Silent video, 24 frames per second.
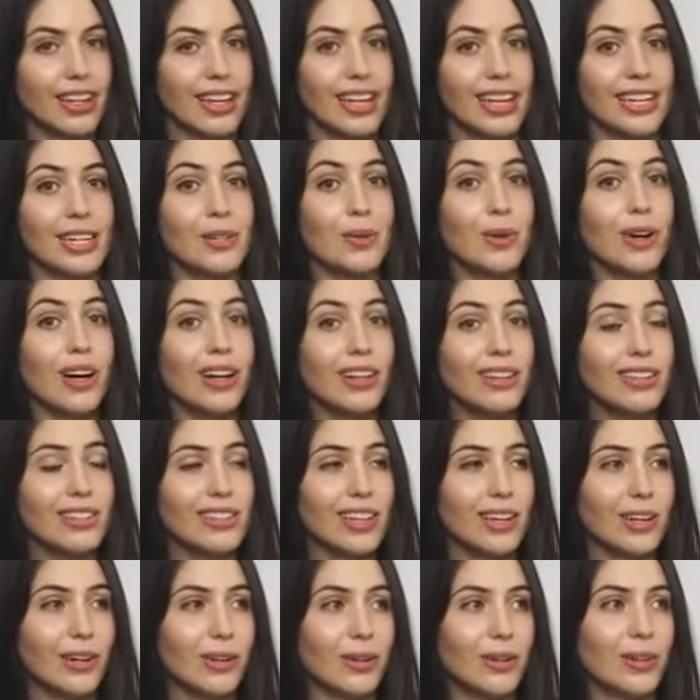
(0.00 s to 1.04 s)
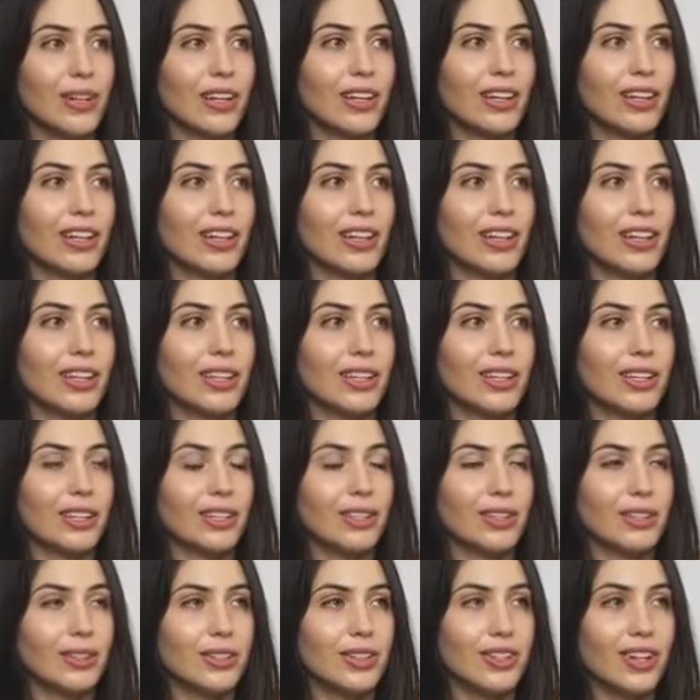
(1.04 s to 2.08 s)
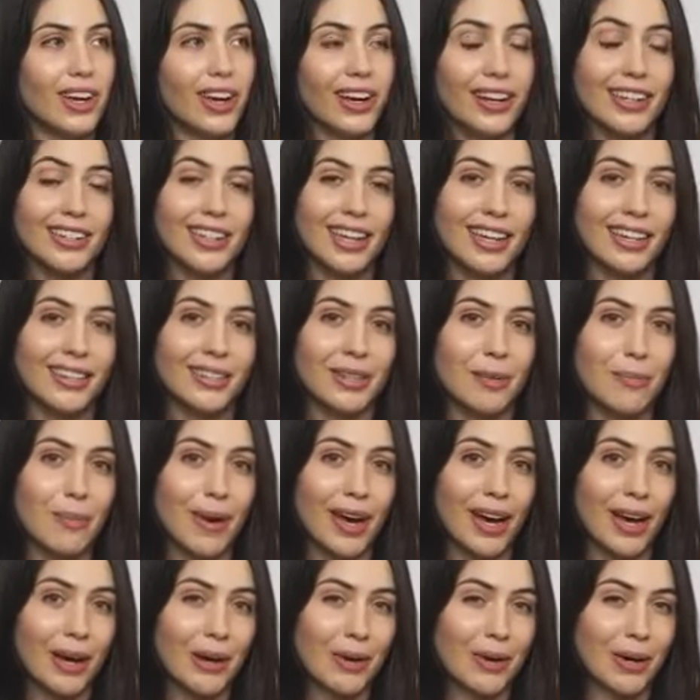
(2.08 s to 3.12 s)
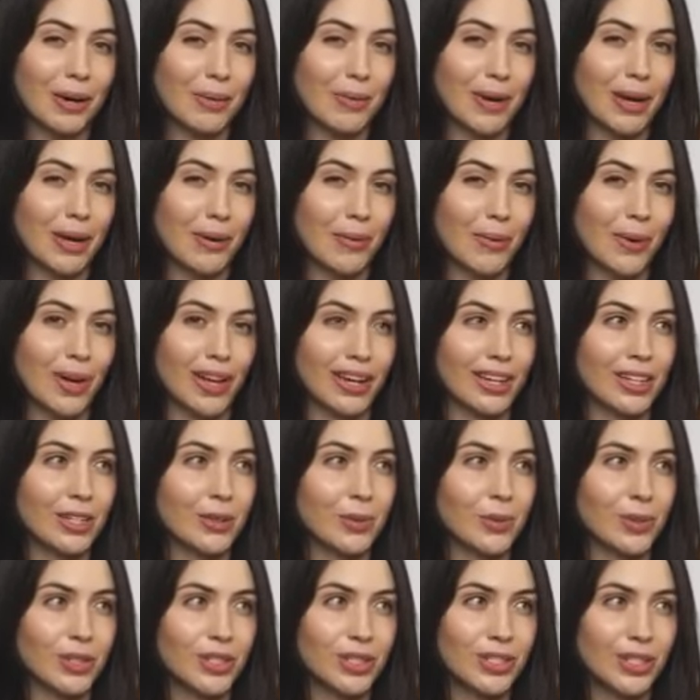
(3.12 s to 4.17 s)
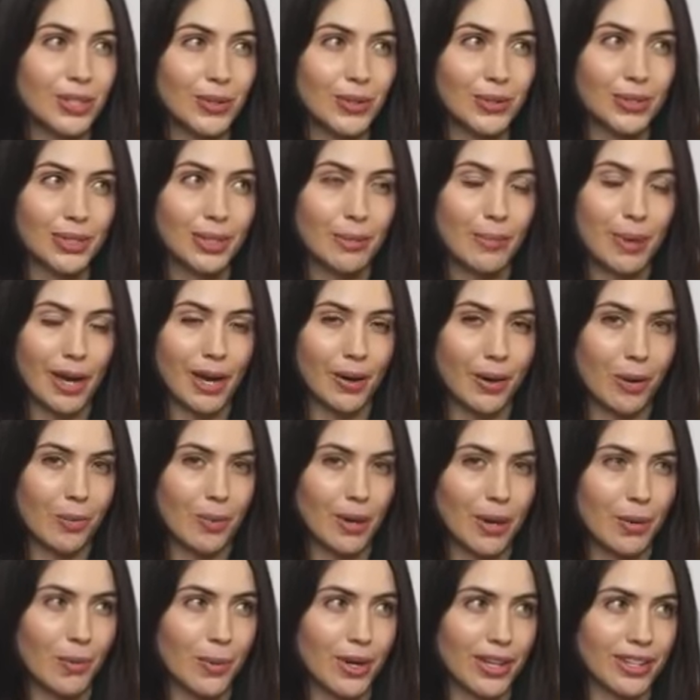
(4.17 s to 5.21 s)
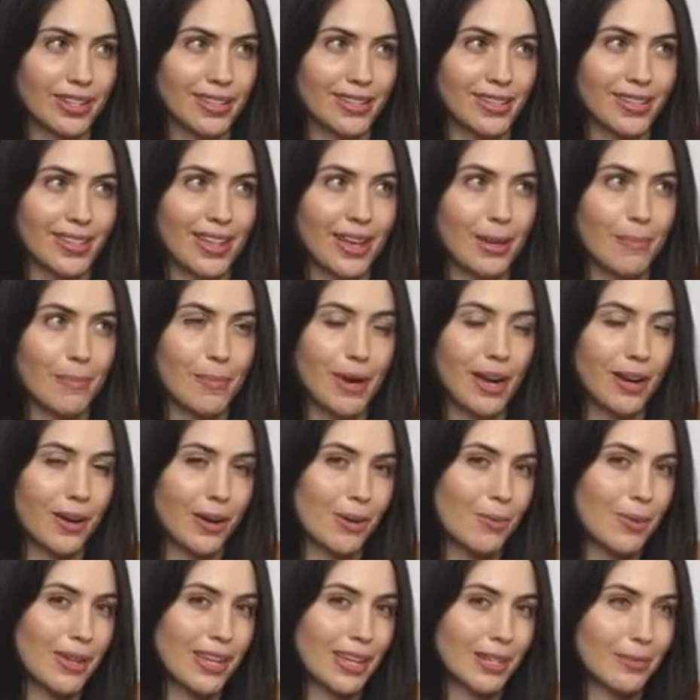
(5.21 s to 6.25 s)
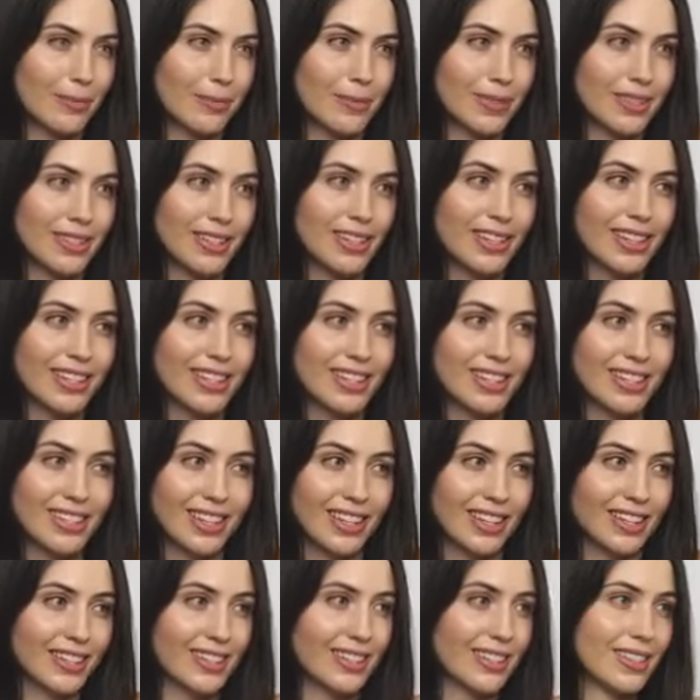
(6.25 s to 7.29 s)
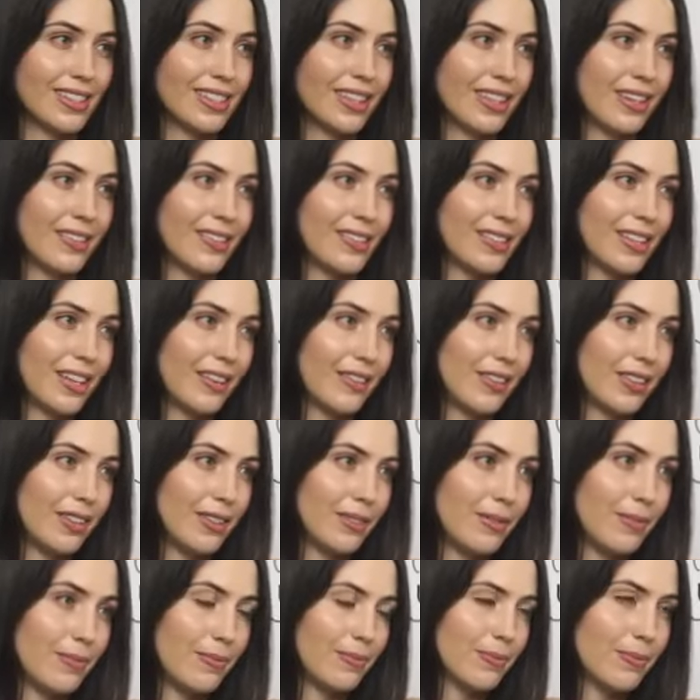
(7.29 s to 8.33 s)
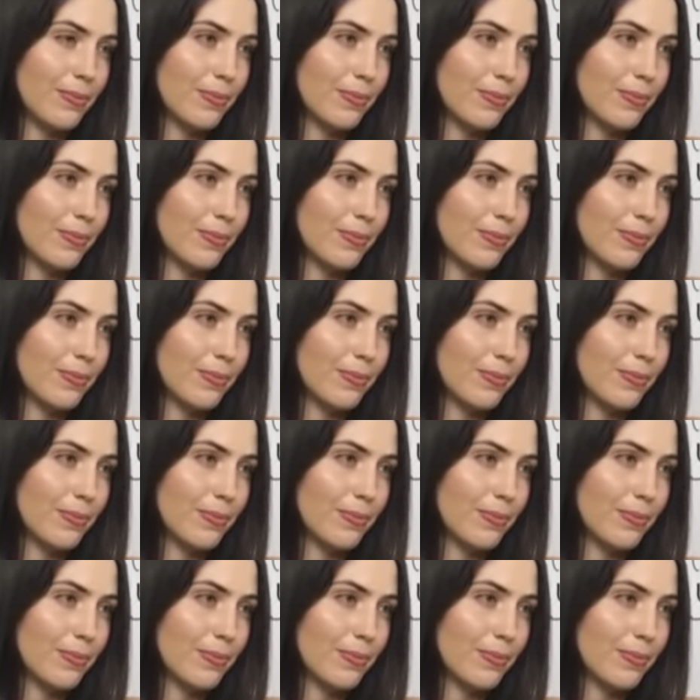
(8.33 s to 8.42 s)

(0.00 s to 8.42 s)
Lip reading: And you also knock down the power by 1. You reduce the power by 1, so that power becomes 6 instead of 7.